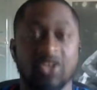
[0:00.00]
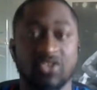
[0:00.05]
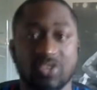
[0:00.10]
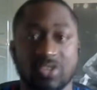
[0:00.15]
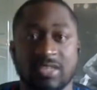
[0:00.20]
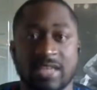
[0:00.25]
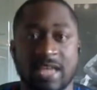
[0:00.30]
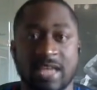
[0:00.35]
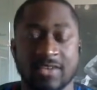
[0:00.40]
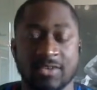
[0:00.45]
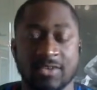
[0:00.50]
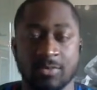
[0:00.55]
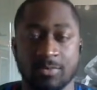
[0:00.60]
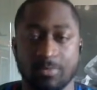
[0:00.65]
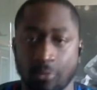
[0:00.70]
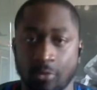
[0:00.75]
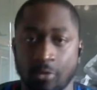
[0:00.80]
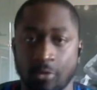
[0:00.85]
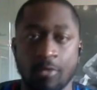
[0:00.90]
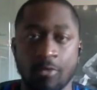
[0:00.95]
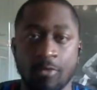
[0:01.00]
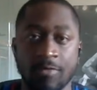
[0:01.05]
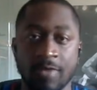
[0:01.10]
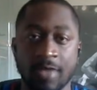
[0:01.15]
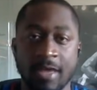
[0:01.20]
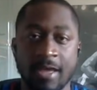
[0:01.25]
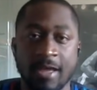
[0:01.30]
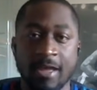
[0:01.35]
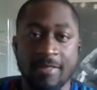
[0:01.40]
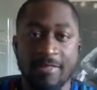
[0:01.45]
He just has to prove
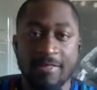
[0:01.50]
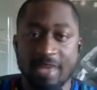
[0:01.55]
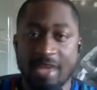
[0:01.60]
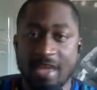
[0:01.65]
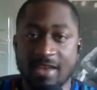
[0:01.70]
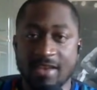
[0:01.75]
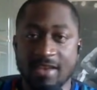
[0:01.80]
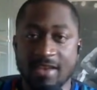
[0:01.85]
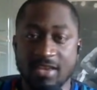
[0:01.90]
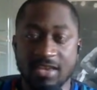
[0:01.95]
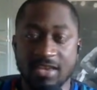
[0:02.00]
that